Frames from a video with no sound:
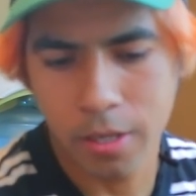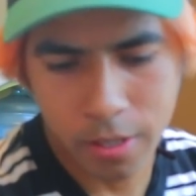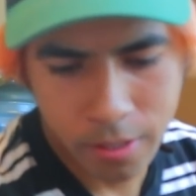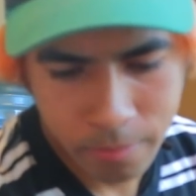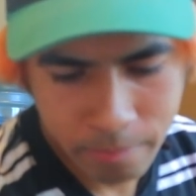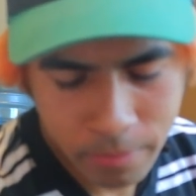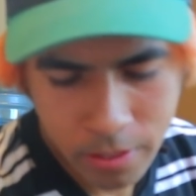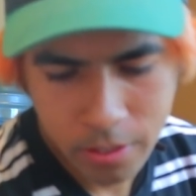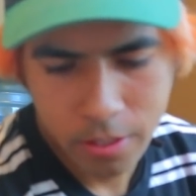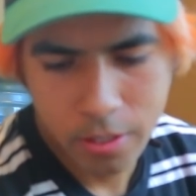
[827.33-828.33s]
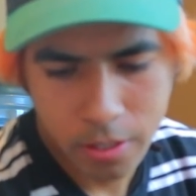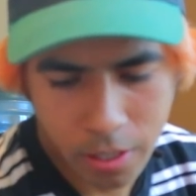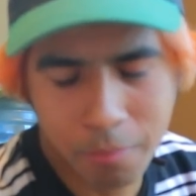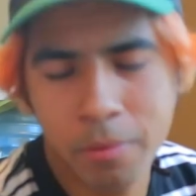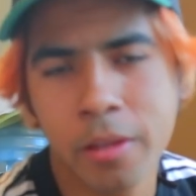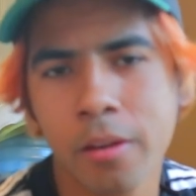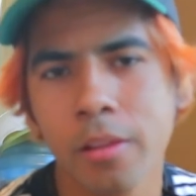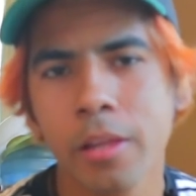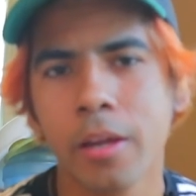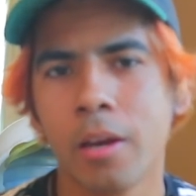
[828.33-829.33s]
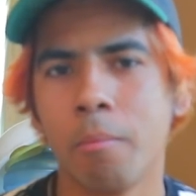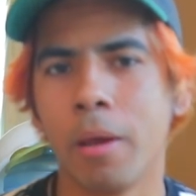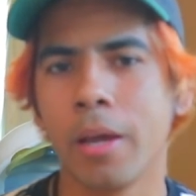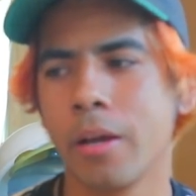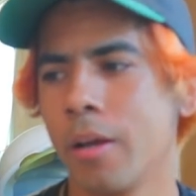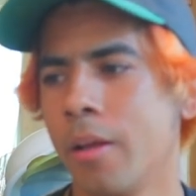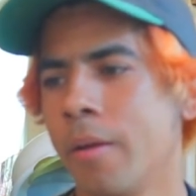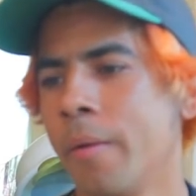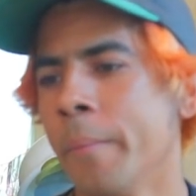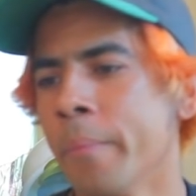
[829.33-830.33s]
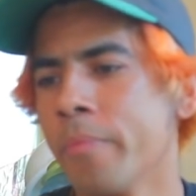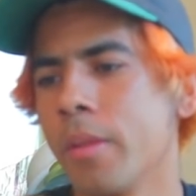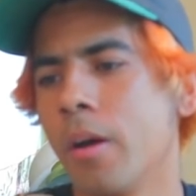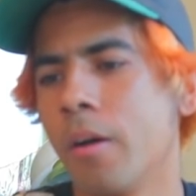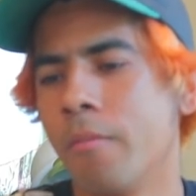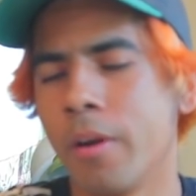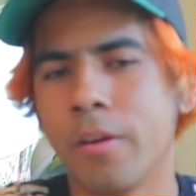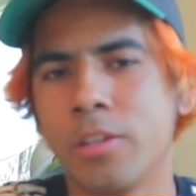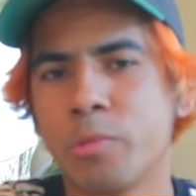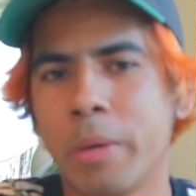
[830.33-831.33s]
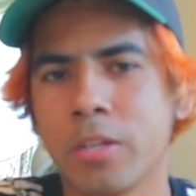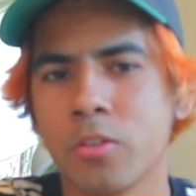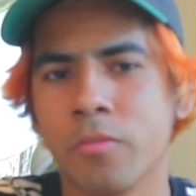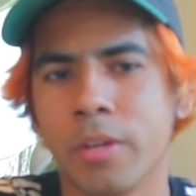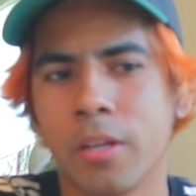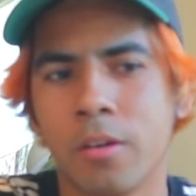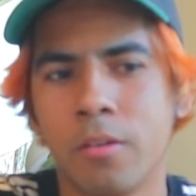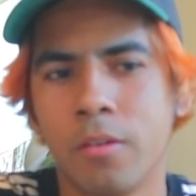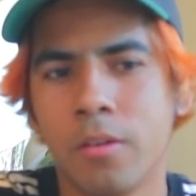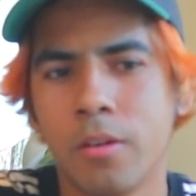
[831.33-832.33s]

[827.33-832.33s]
I'm literally gonna make a very special video